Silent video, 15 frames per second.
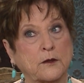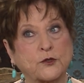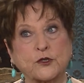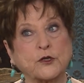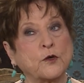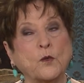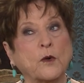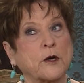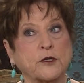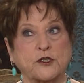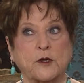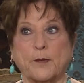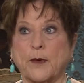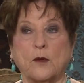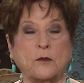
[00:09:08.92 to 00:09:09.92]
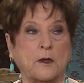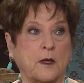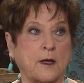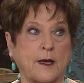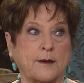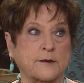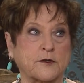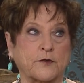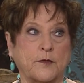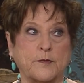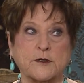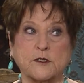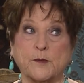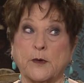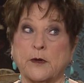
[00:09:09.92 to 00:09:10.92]
True worship only comes from
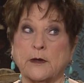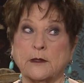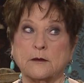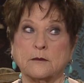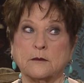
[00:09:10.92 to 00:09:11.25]
the Spirit.